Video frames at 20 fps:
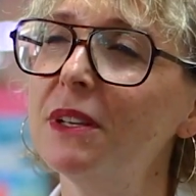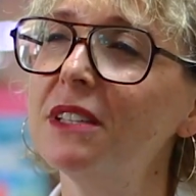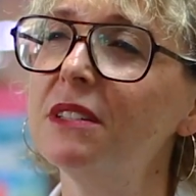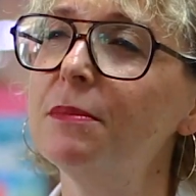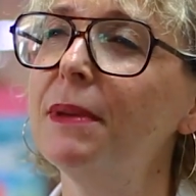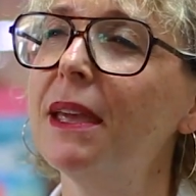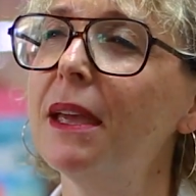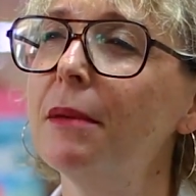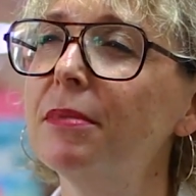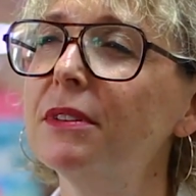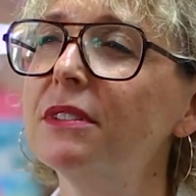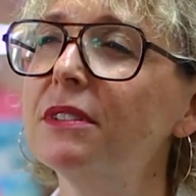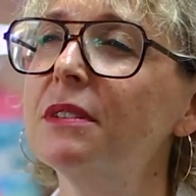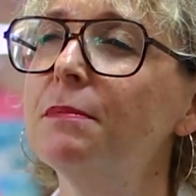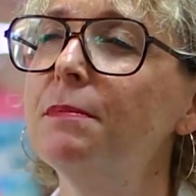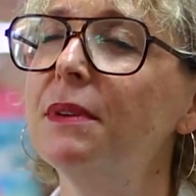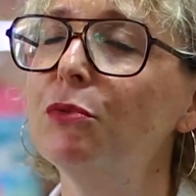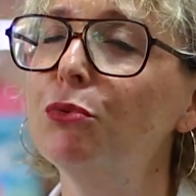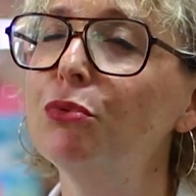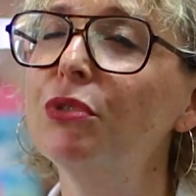but to be able
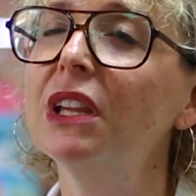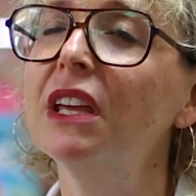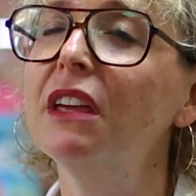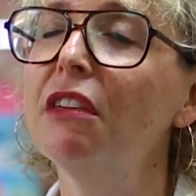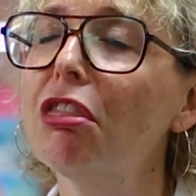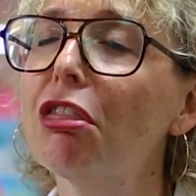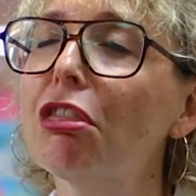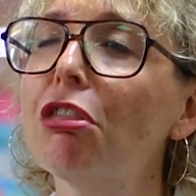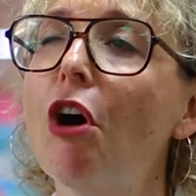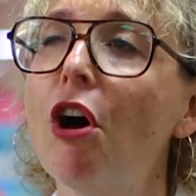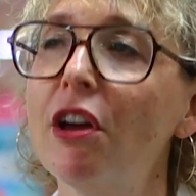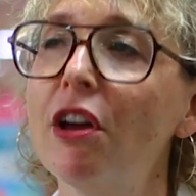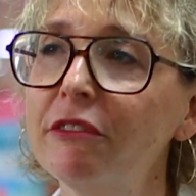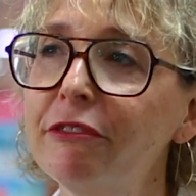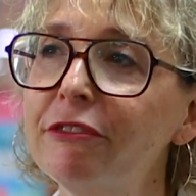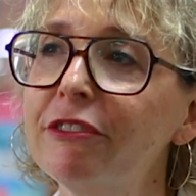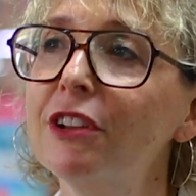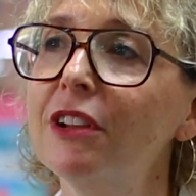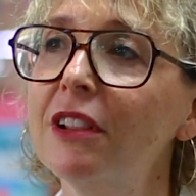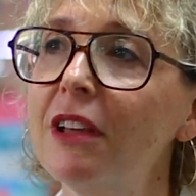to be really
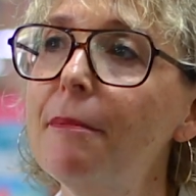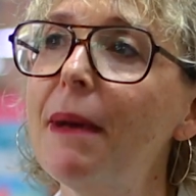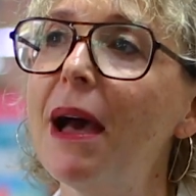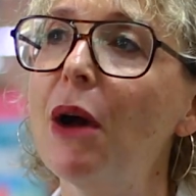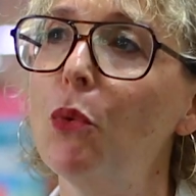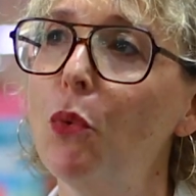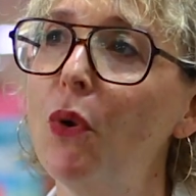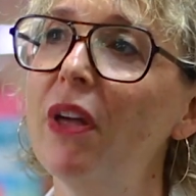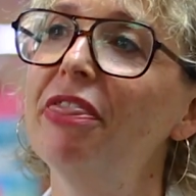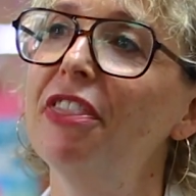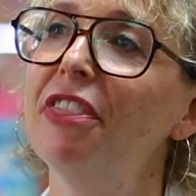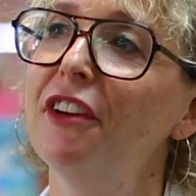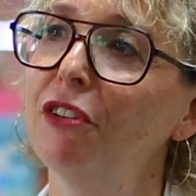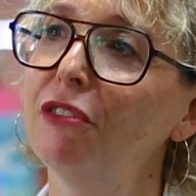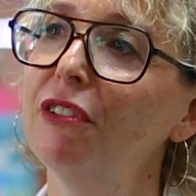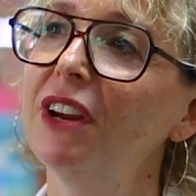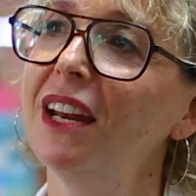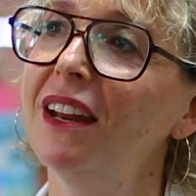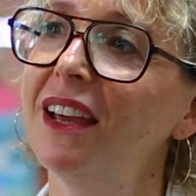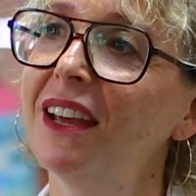thoughtful about what
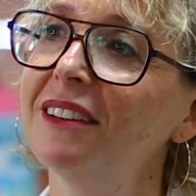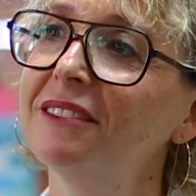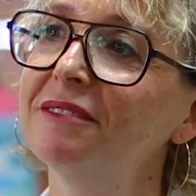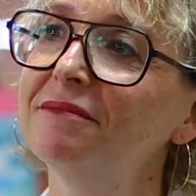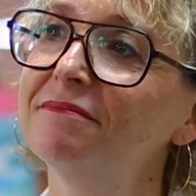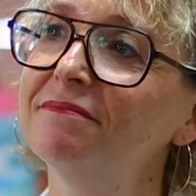they're reading.